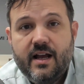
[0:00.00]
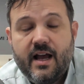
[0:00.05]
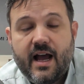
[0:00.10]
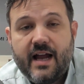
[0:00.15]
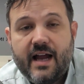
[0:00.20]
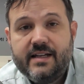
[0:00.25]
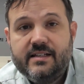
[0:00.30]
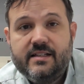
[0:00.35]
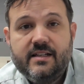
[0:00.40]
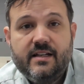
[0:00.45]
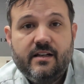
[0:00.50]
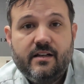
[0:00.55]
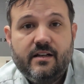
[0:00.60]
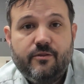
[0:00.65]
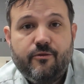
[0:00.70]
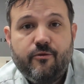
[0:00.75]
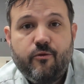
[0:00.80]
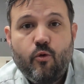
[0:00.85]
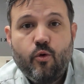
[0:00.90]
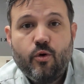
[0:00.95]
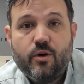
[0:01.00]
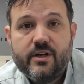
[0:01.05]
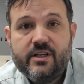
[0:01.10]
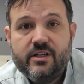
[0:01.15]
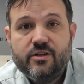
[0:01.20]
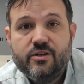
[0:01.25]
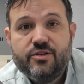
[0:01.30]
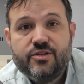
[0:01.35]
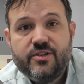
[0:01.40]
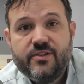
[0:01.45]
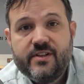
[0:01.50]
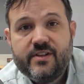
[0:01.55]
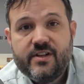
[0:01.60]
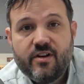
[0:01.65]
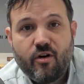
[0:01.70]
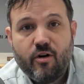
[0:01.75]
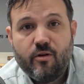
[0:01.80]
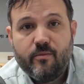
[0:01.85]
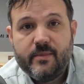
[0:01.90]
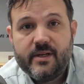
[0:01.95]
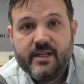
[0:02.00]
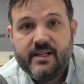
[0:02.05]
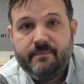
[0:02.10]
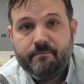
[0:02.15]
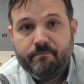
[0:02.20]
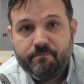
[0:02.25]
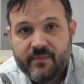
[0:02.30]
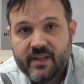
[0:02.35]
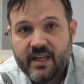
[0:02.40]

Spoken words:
I did 4 years in the Army,